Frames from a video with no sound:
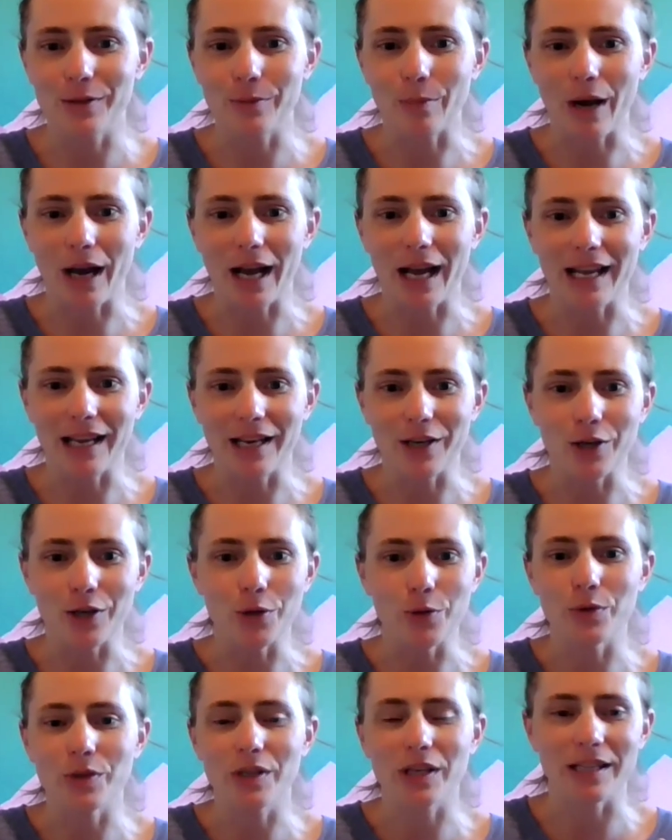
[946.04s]

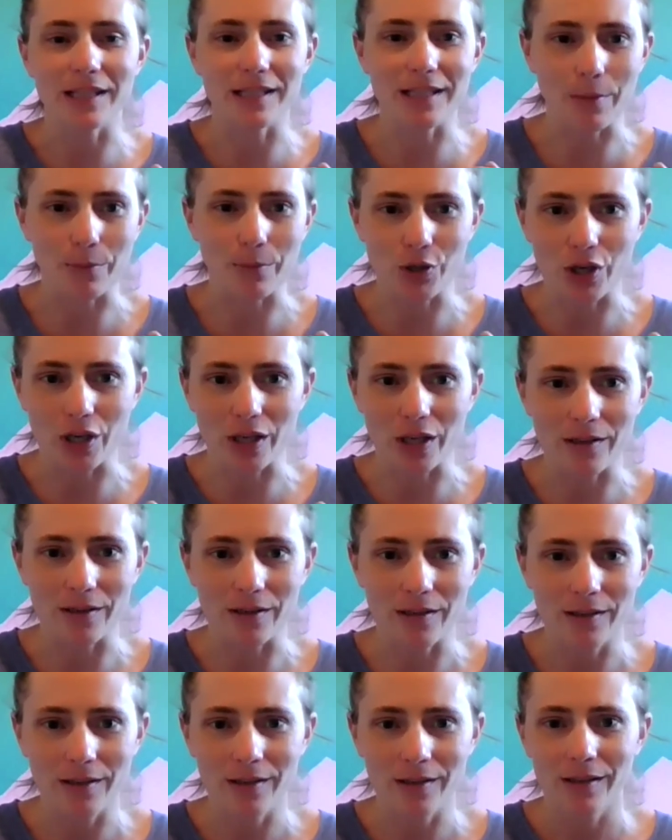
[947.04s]
news
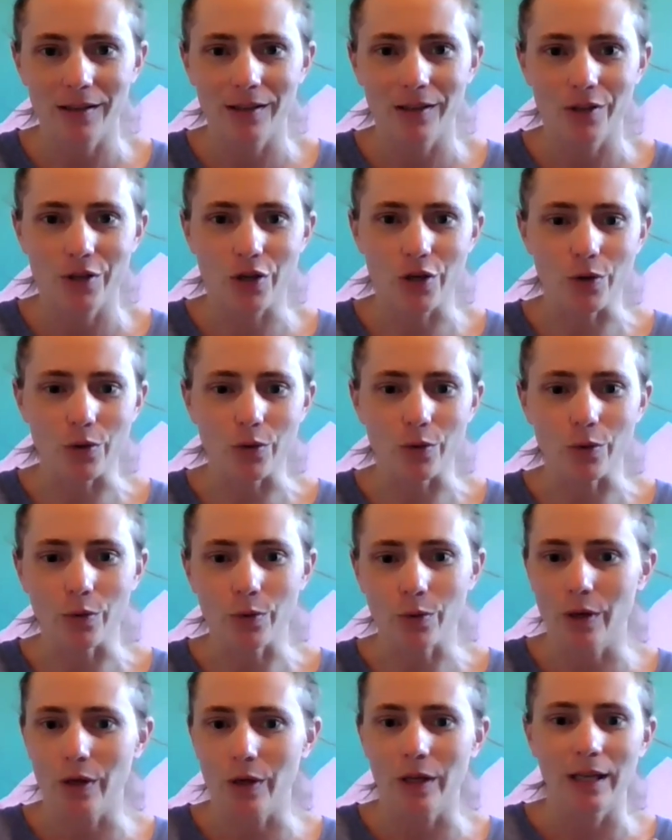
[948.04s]
consumption
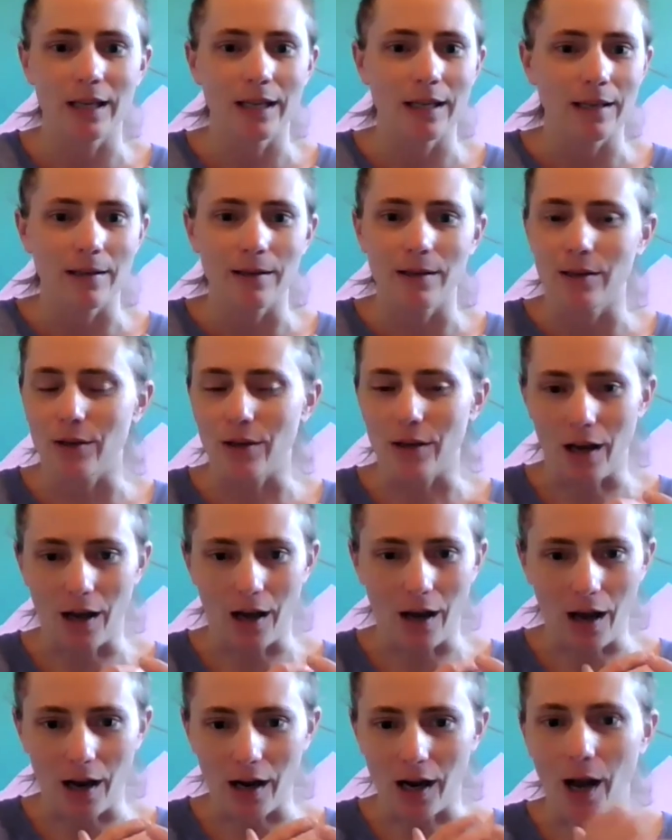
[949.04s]
to
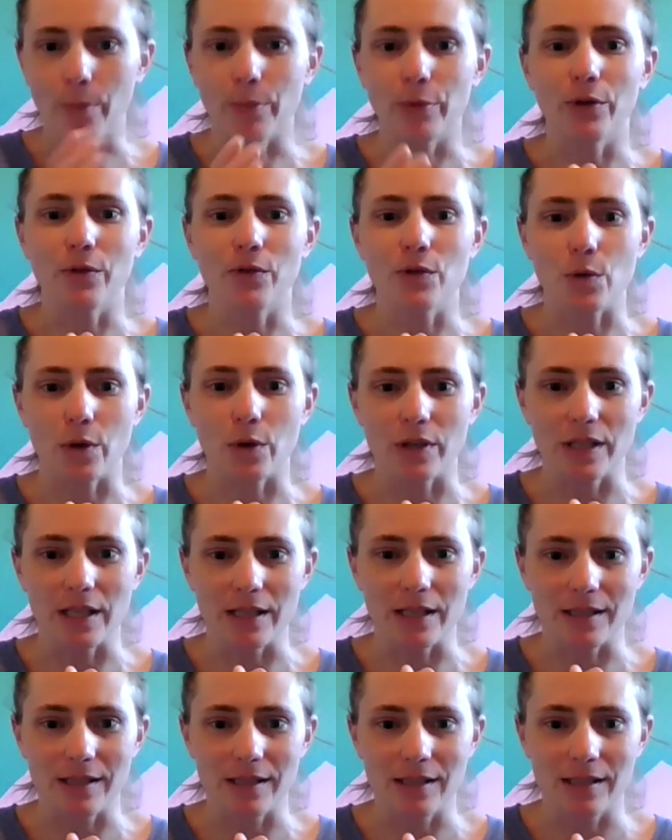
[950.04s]
a couple of
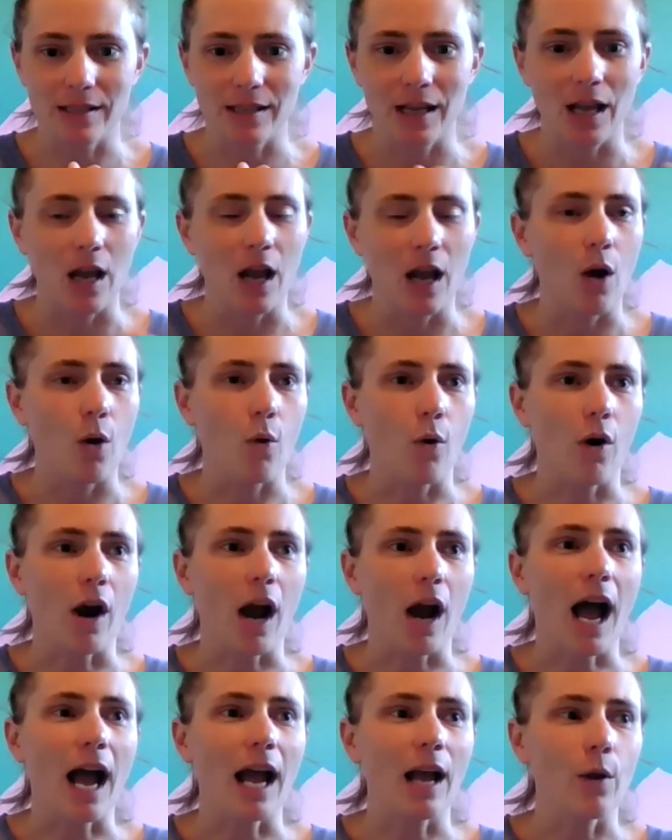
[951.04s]
sources,
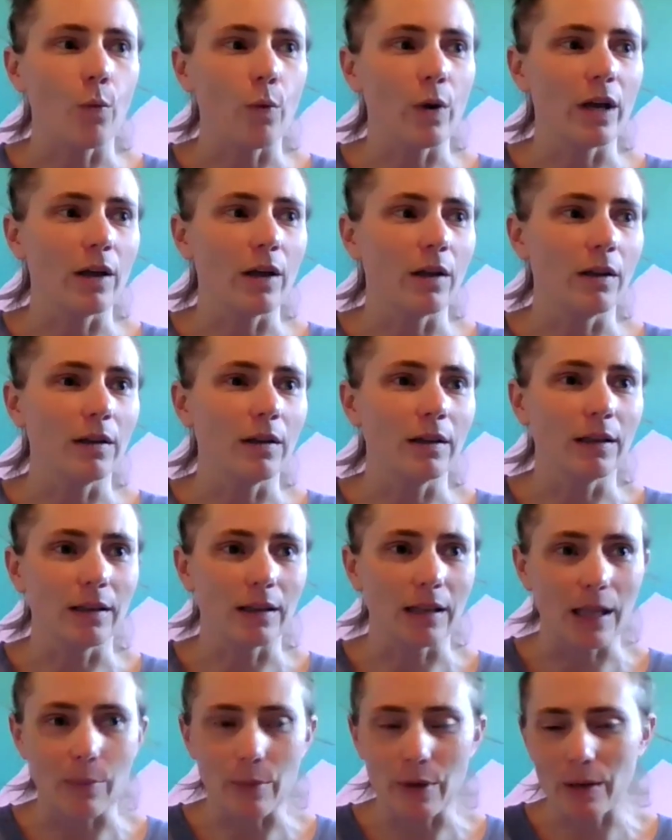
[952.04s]
or I will
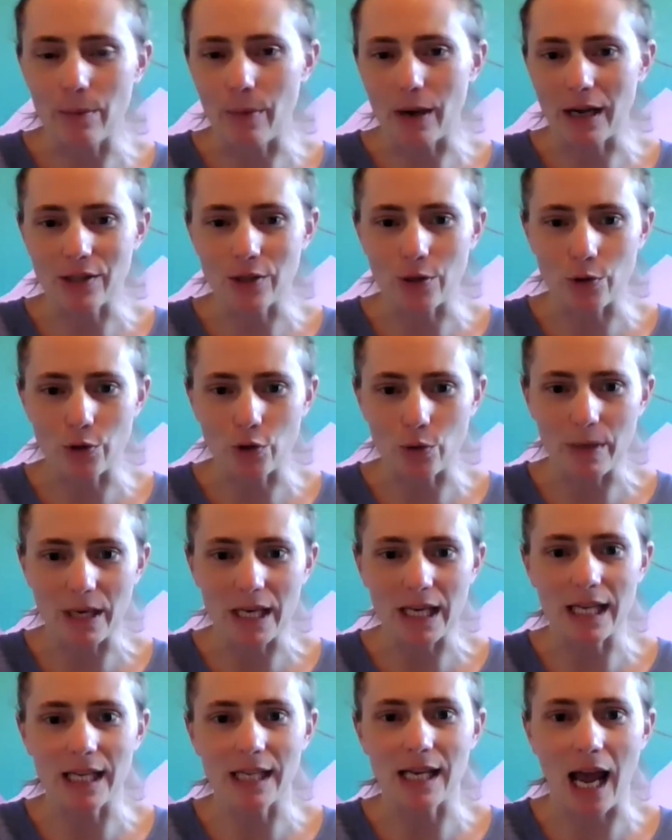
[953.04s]
limit my social
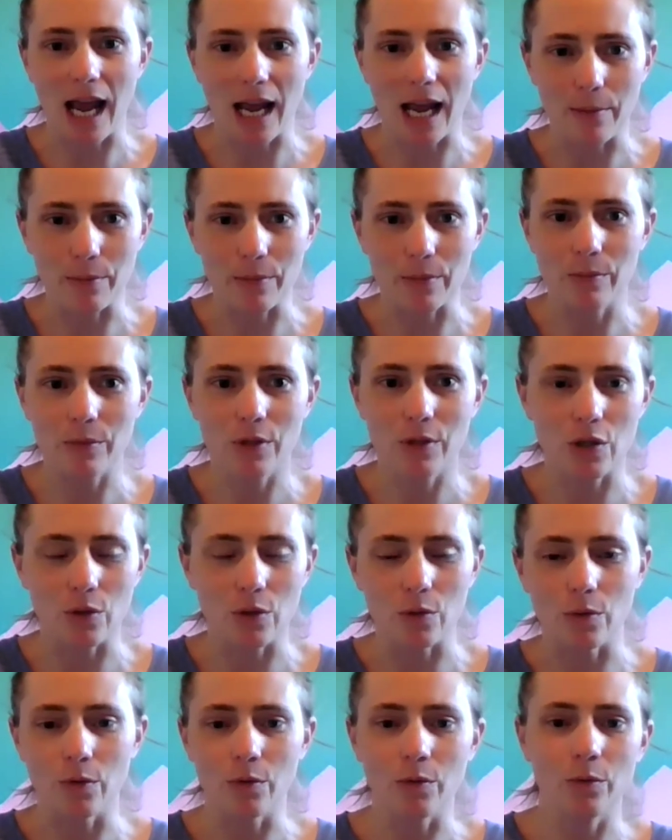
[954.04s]
media time
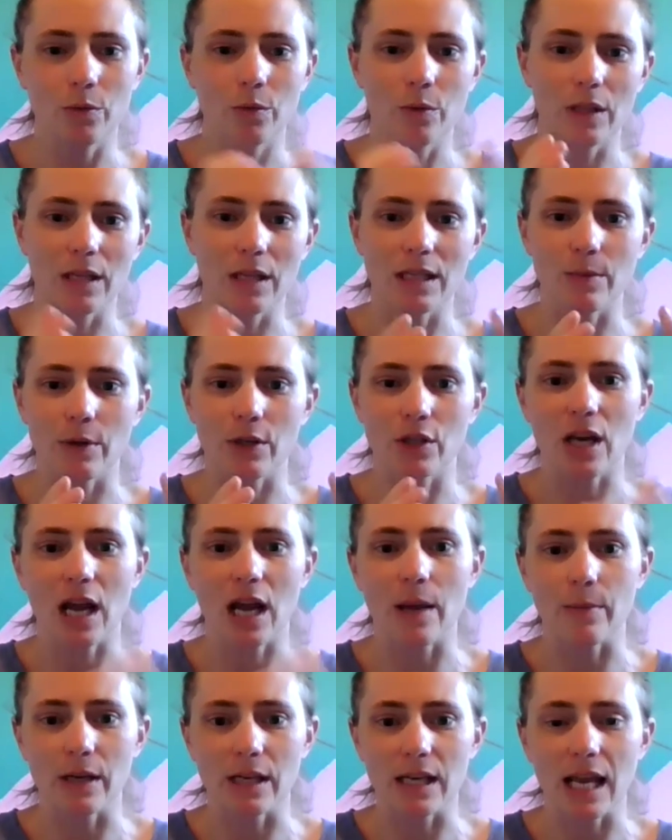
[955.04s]
to this much
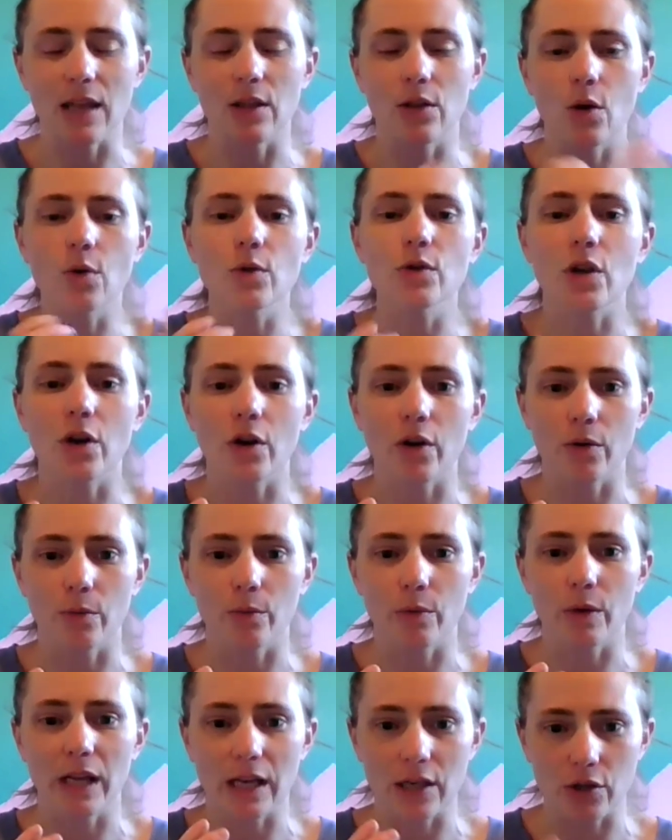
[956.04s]
time in a day. Those
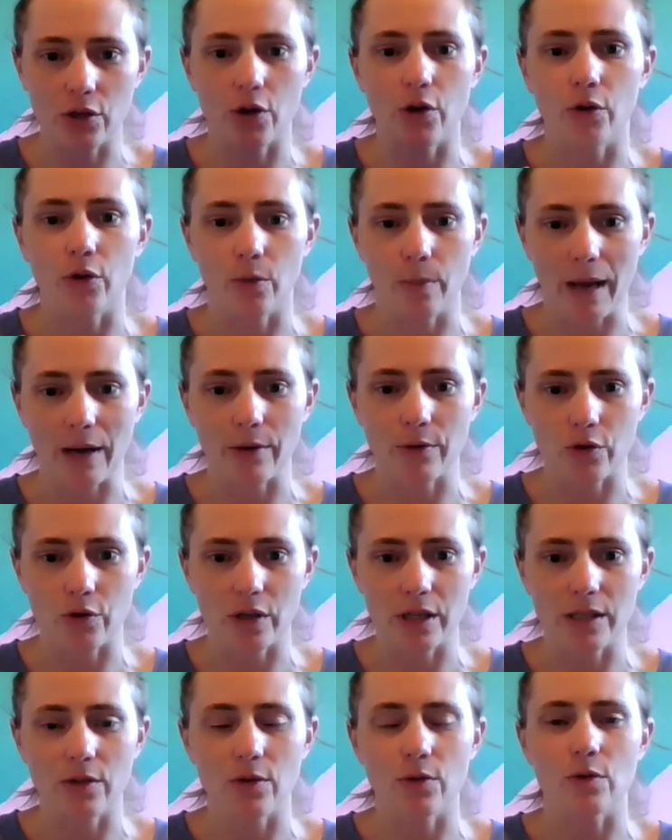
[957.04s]
are internal
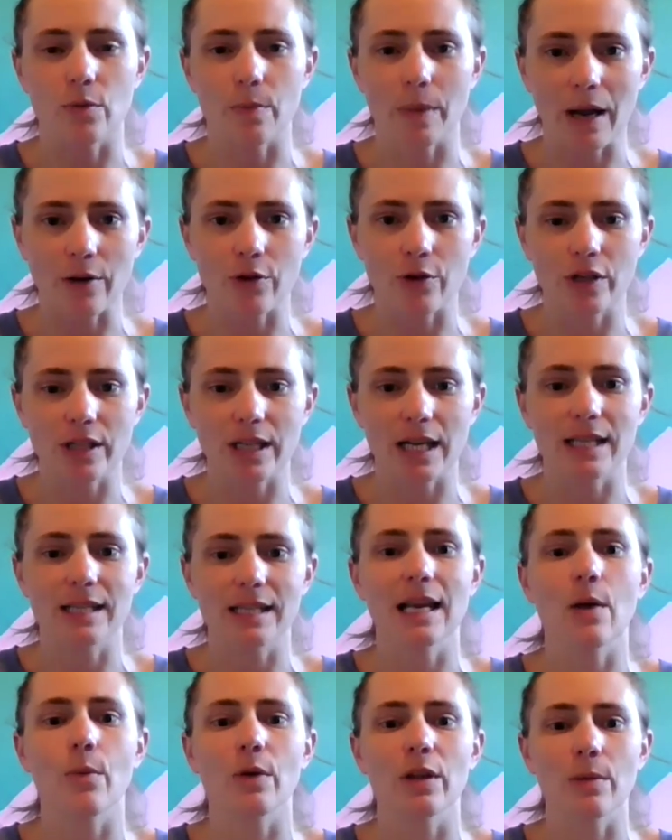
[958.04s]
boundaries. Those are boundaries I
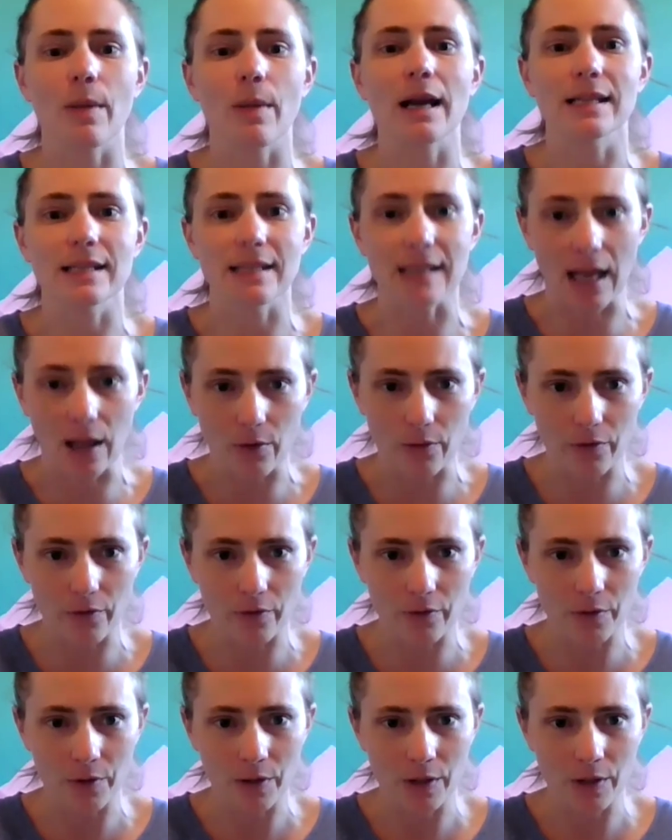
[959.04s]
set with myself